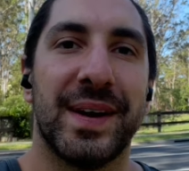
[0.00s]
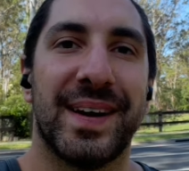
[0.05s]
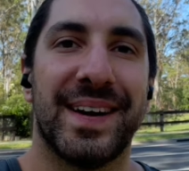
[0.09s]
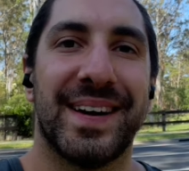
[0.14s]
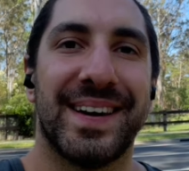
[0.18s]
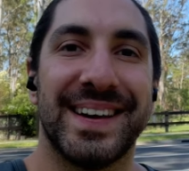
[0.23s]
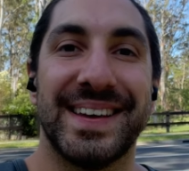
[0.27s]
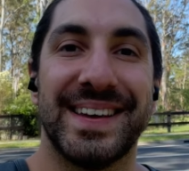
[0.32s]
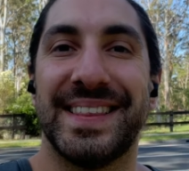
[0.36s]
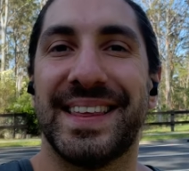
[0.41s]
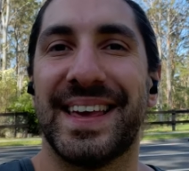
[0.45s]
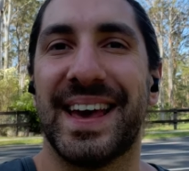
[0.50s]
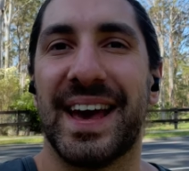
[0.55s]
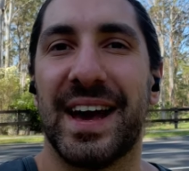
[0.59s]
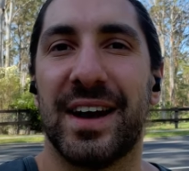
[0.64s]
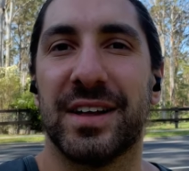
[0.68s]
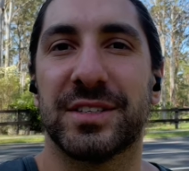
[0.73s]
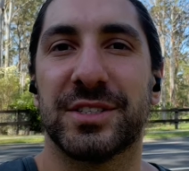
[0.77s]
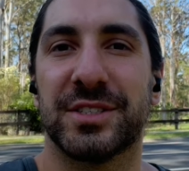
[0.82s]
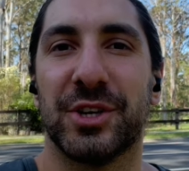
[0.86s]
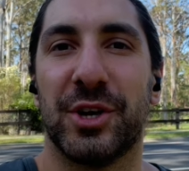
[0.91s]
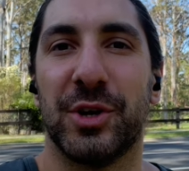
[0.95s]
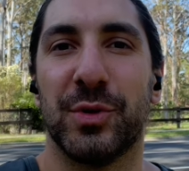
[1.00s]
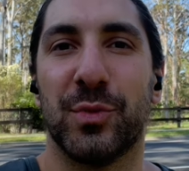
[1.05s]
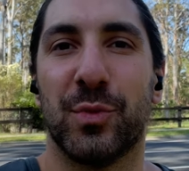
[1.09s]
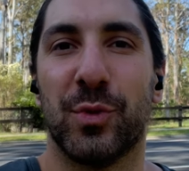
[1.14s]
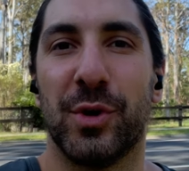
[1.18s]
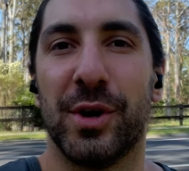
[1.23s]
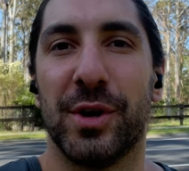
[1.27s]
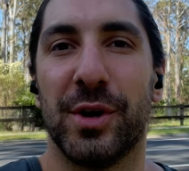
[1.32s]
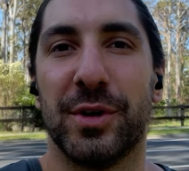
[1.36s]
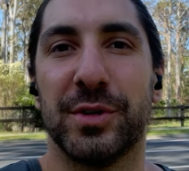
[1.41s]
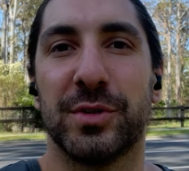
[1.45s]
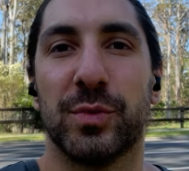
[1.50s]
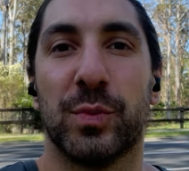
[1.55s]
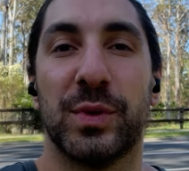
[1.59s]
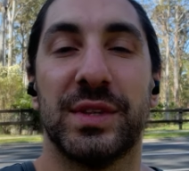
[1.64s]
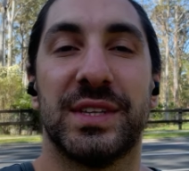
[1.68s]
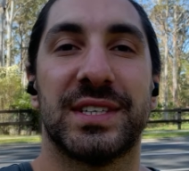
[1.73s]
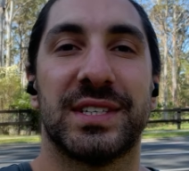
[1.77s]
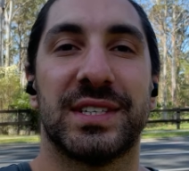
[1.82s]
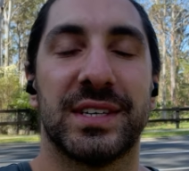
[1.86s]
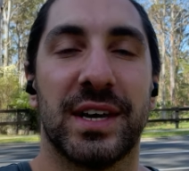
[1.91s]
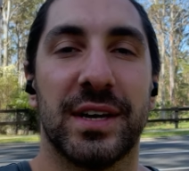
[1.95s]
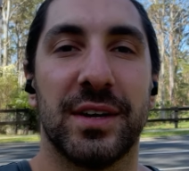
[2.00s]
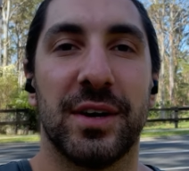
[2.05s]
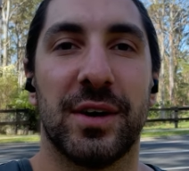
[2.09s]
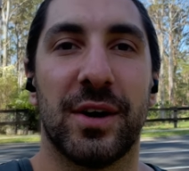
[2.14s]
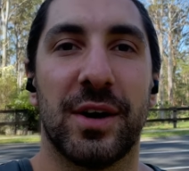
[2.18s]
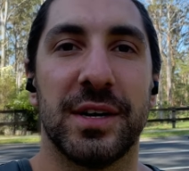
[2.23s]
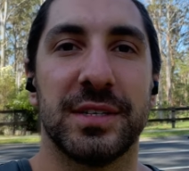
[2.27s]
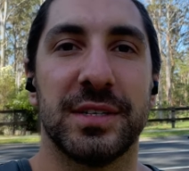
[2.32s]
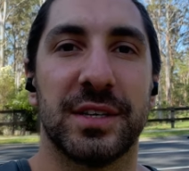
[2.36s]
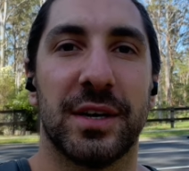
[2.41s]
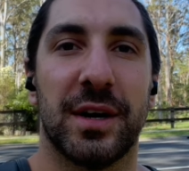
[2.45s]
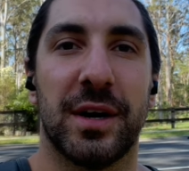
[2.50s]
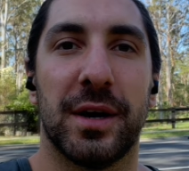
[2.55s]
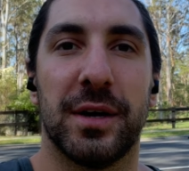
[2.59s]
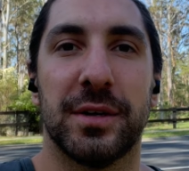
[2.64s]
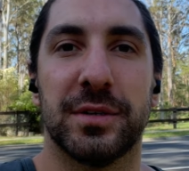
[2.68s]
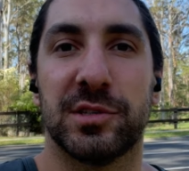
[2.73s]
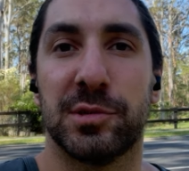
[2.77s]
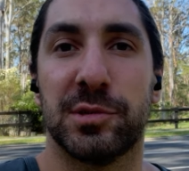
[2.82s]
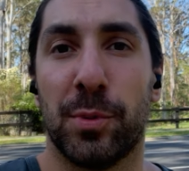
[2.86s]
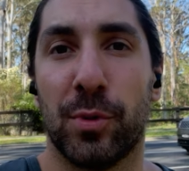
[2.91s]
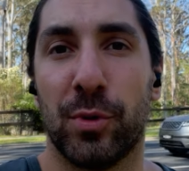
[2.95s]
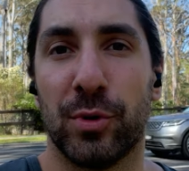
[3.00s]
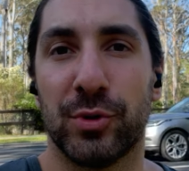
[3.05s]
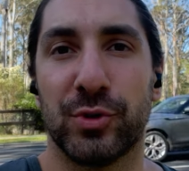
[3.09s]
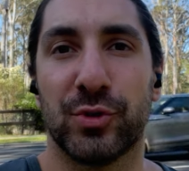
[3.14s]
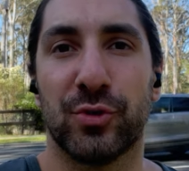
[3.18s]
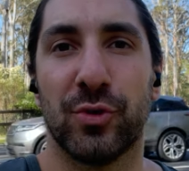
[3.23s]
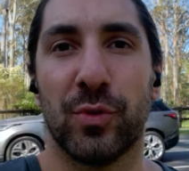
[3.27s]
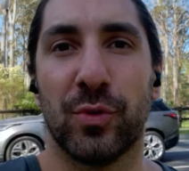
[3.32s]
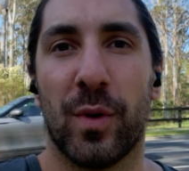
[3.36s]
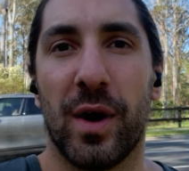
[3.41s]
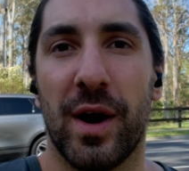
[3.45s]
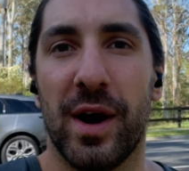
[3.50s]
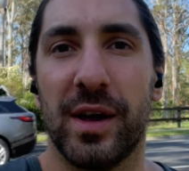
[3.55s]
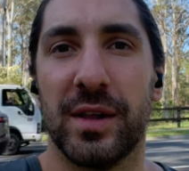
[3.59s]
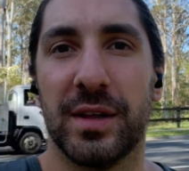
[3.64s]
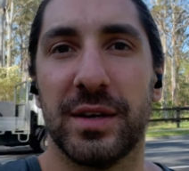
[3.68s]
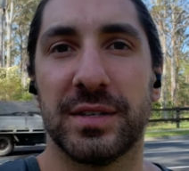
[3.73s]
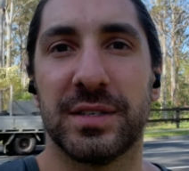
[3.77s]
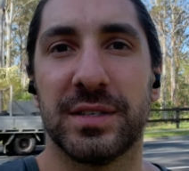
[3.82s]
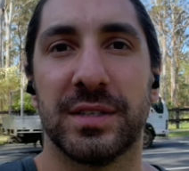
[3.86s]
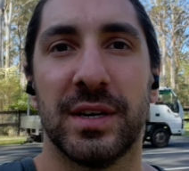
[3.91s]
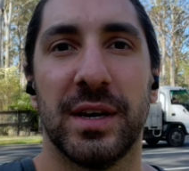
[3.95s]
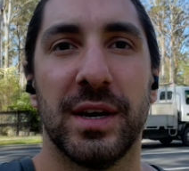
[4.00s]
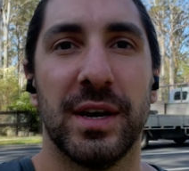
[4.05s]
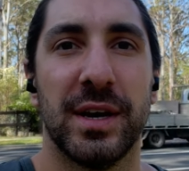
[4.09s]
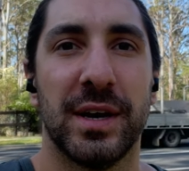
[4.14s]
are in the outside world with the Sennheiser Sport True Wireless.